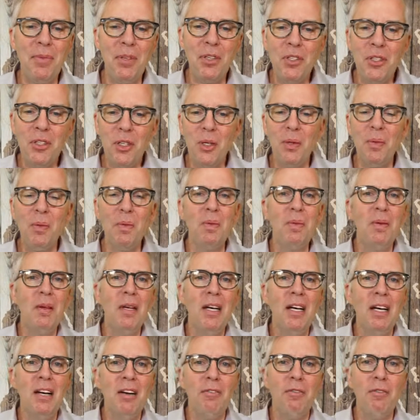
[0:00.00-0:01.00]
So
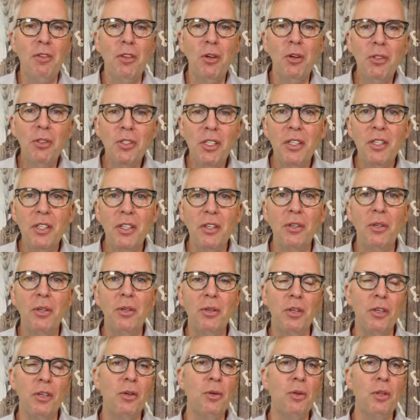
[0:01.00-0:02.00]
for those of
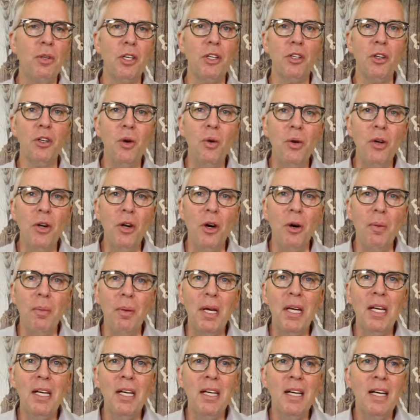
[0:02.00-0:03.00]
you that don't know
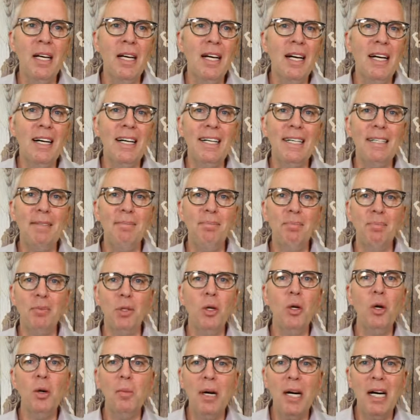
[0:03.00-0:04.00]
me,
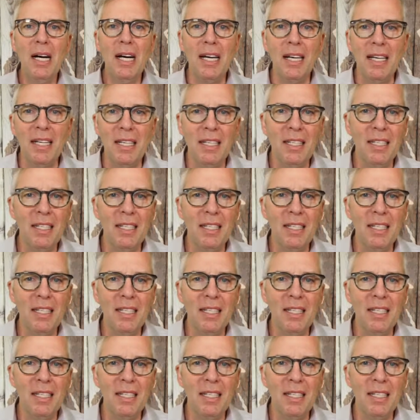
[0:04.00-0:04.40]
who am I?